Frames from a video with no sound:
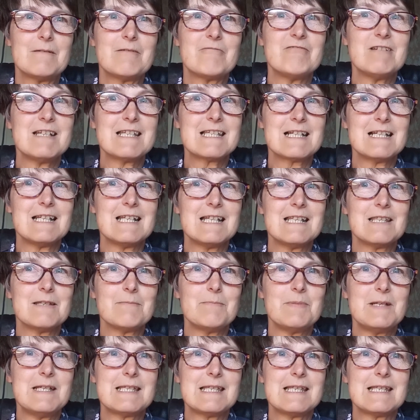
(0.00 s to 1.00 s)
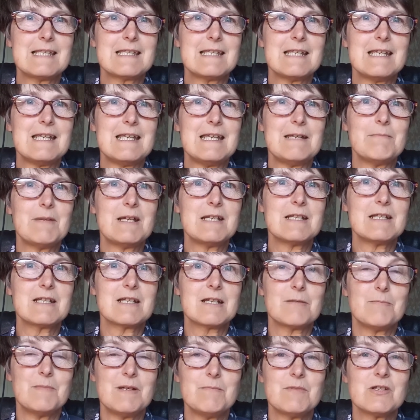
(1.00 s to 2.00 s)
Recently, the PCC made a
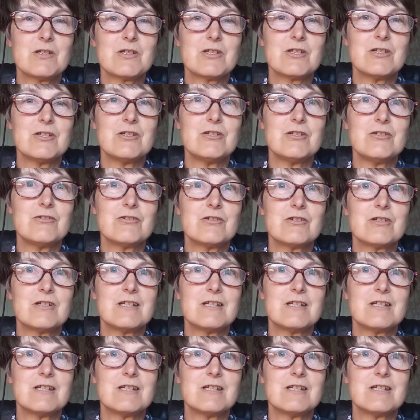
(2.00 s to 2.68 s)
commitment to